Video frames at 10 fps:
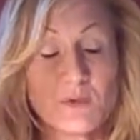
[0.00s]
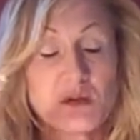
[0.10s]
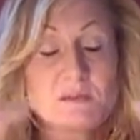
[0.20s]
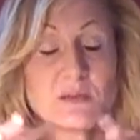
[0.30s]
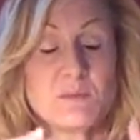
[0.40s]

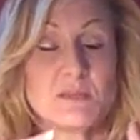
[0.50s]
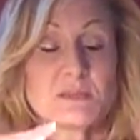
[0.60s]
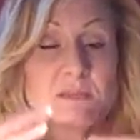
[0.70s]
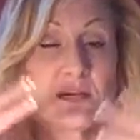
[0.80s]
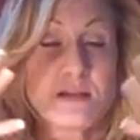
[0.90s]
because that
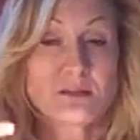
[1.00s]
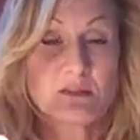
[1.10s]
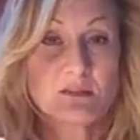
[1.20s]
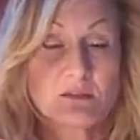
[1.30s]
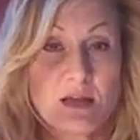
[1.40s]
means the
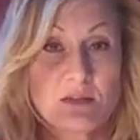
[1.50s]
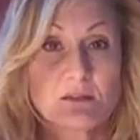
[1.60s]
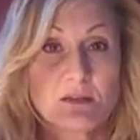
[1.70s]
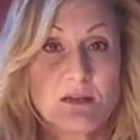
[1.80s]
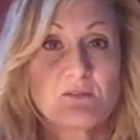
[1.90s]

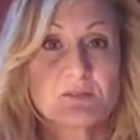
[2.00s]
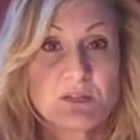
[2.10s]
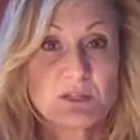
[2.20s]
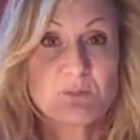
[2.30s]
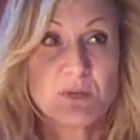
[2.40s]
toxin
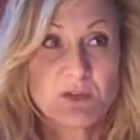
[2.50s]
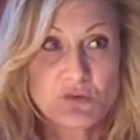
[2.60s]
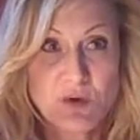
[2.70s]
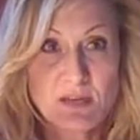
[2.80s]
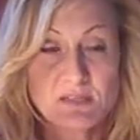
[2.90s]
levels need to be
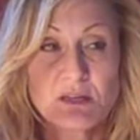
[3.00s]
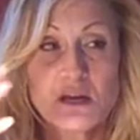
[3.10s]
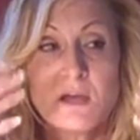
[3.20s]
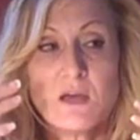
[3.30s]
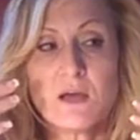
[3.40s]
addressed.